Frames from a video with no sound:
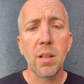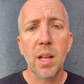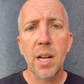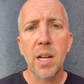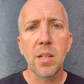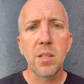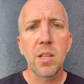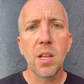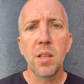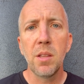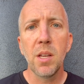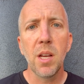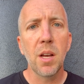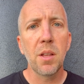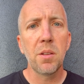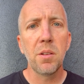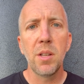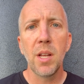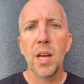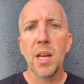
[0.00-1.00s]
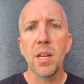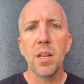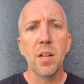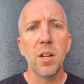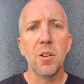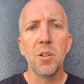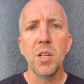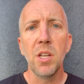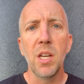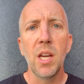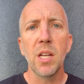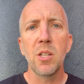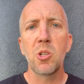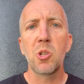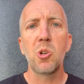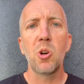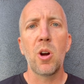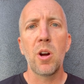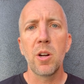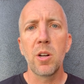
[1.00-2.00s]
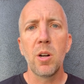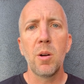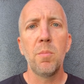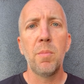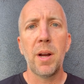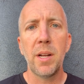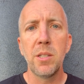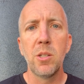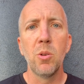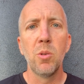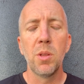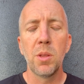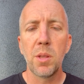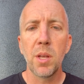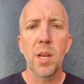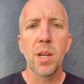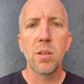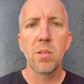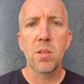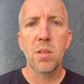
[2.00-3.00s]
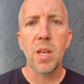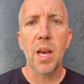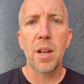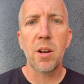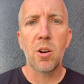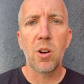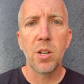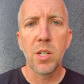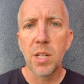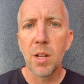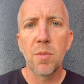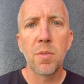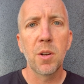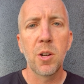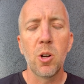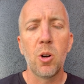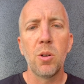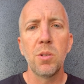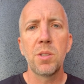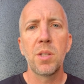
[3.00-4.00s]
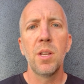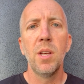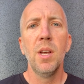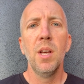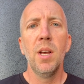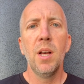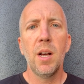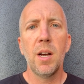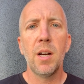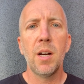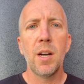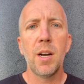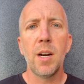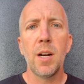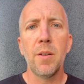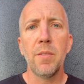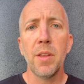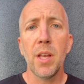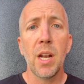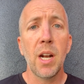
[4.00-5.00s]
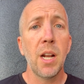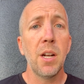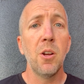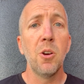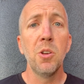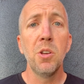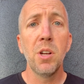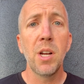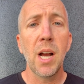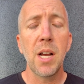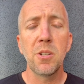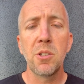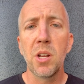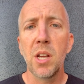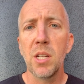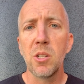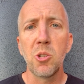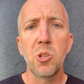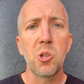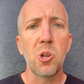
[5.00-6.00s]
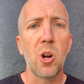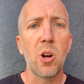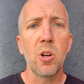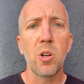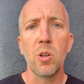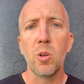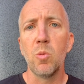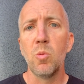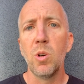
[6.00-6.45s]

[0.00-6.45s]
Like I said the other day, you get stronger by doing things that are difficult, and I know you guys are getting stronger.